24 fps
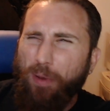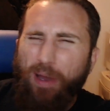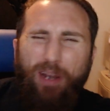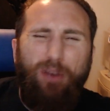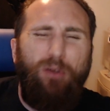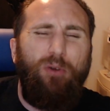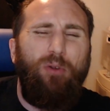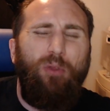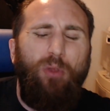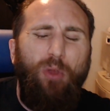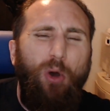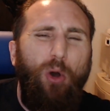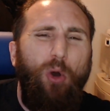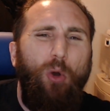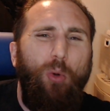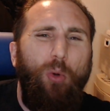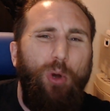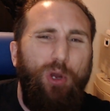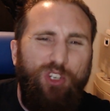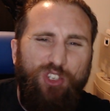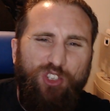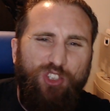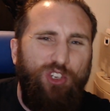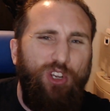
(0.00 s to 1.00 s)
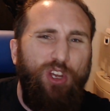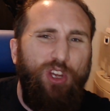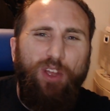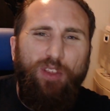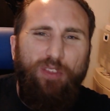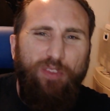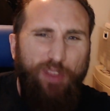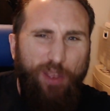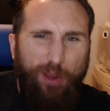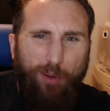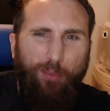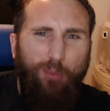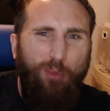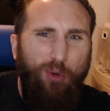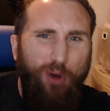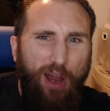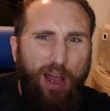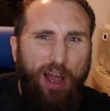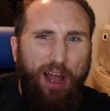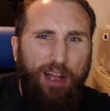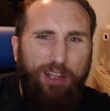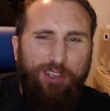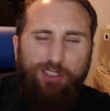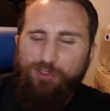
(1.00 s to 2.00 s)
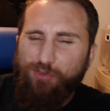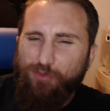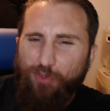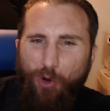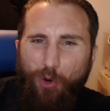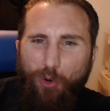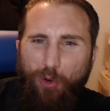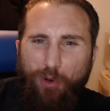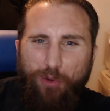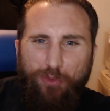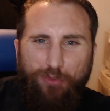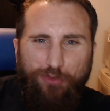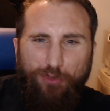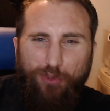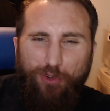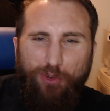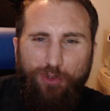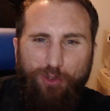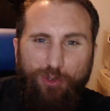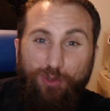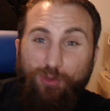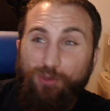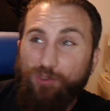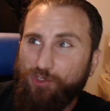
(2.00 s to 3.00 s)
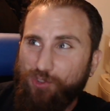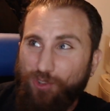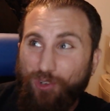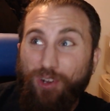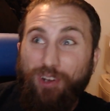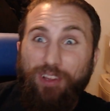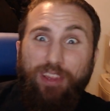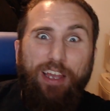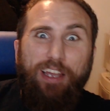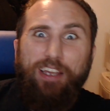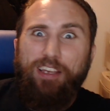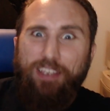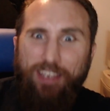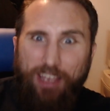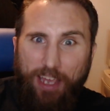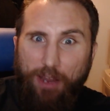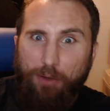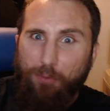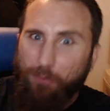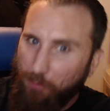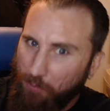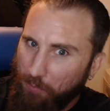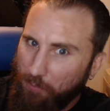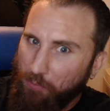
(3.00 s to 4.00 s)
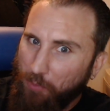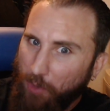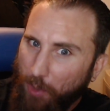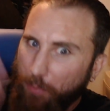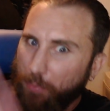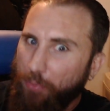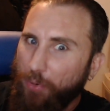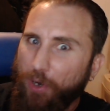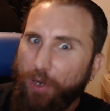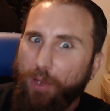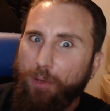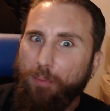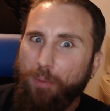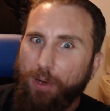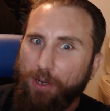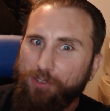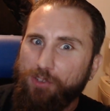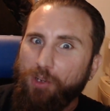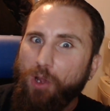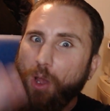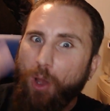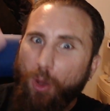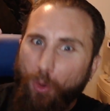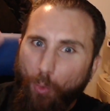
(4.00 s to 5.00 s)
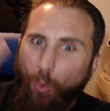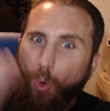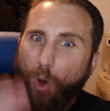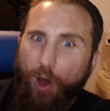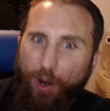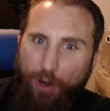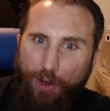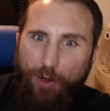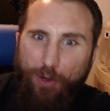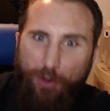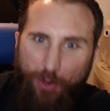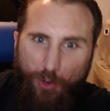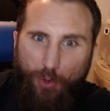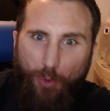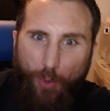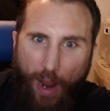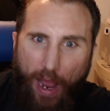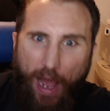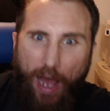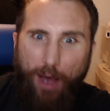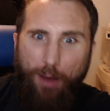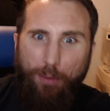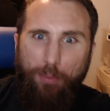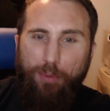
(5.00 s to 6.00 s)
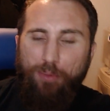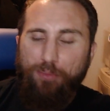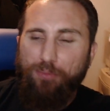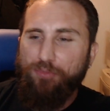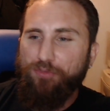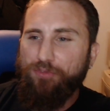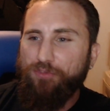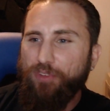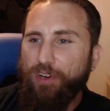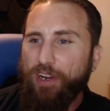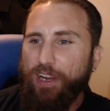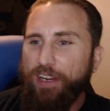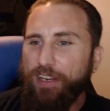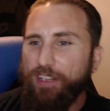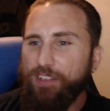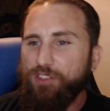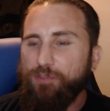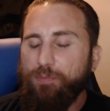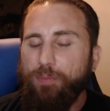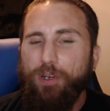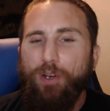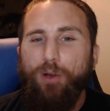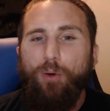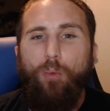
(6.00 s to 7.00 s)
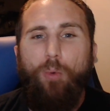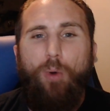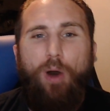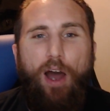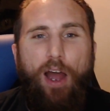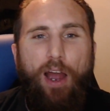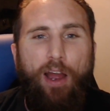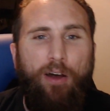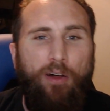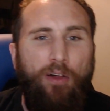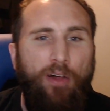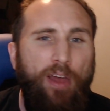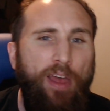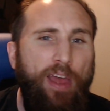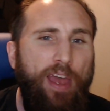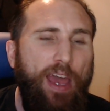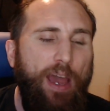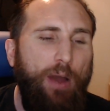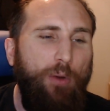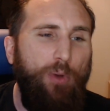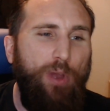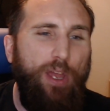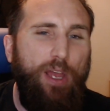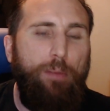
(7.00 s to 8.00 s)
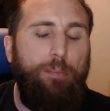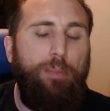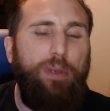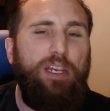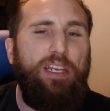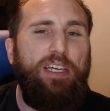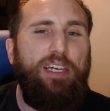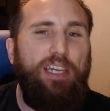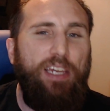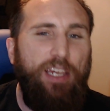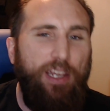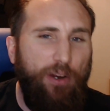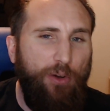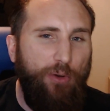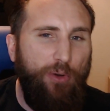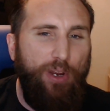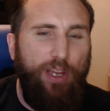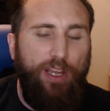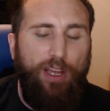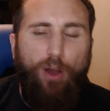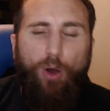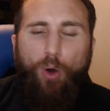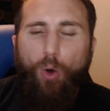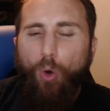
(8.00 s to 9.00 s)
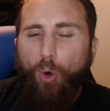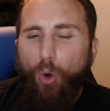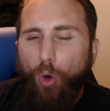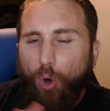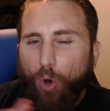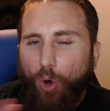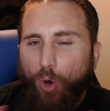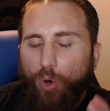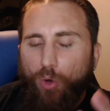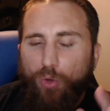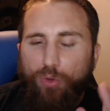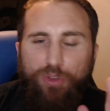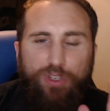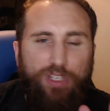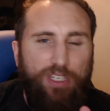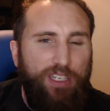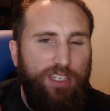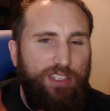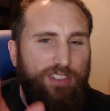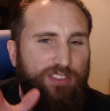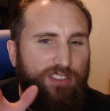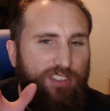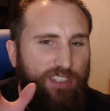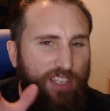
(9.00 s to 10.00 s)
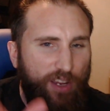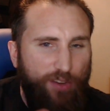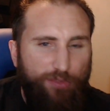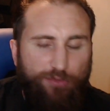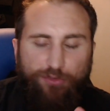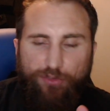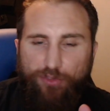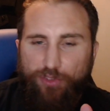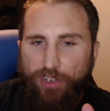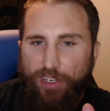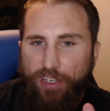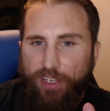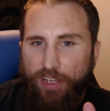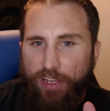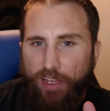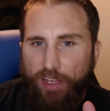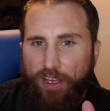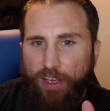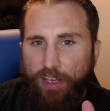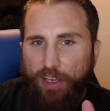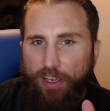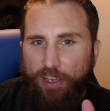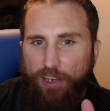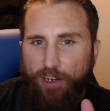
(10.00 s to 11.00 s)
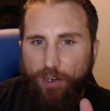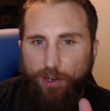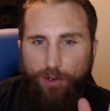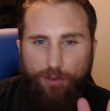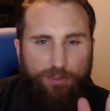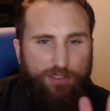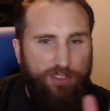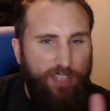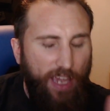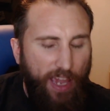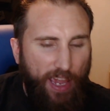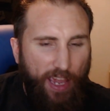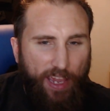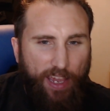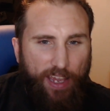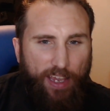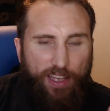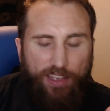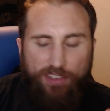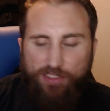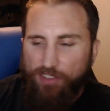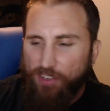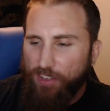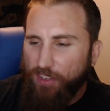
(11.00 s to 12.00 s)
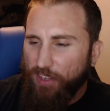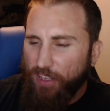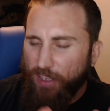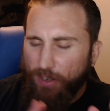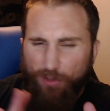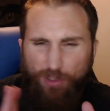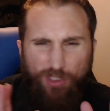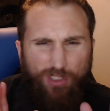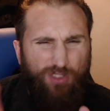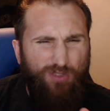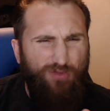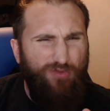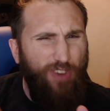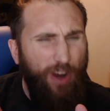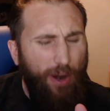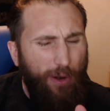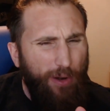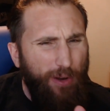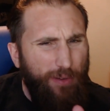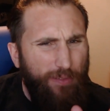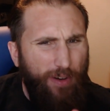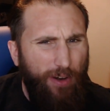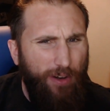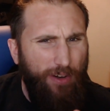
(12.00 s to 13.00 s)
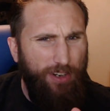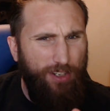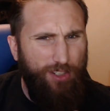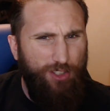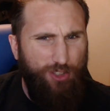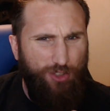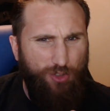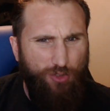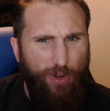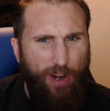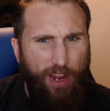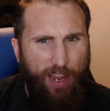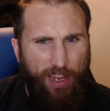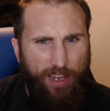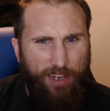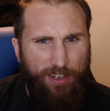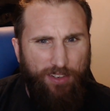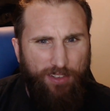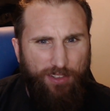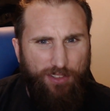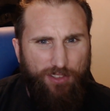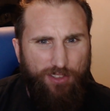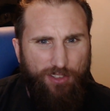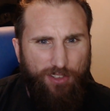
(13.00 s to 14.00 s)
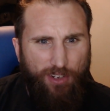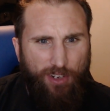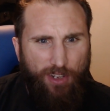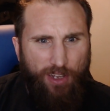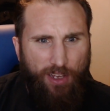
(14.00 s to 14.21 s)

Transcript: I don't know which Nimrods voted for a new song. Like, yeah, we pretty much want a new album, Fred. It's been a while. And we had been hearing all these different, takes, and it was very, very strange.